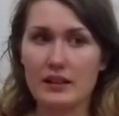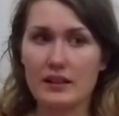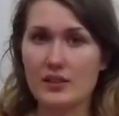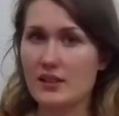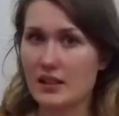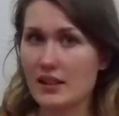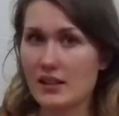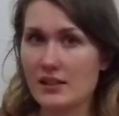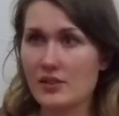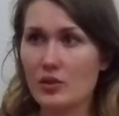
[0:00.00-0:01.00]
the city
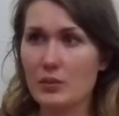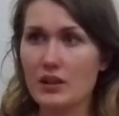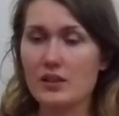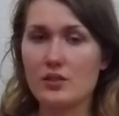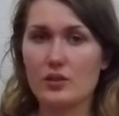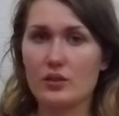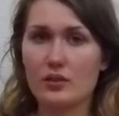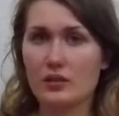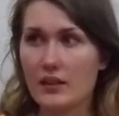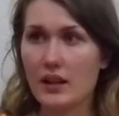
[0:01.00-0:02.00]
is so big, so
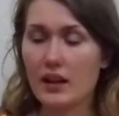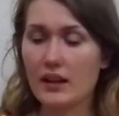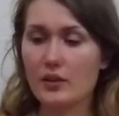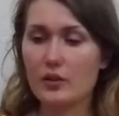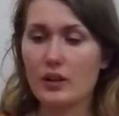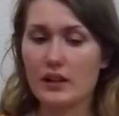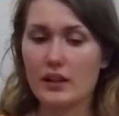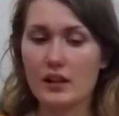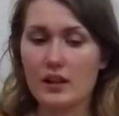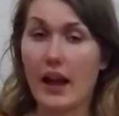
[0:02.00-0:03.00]
they have like no idea.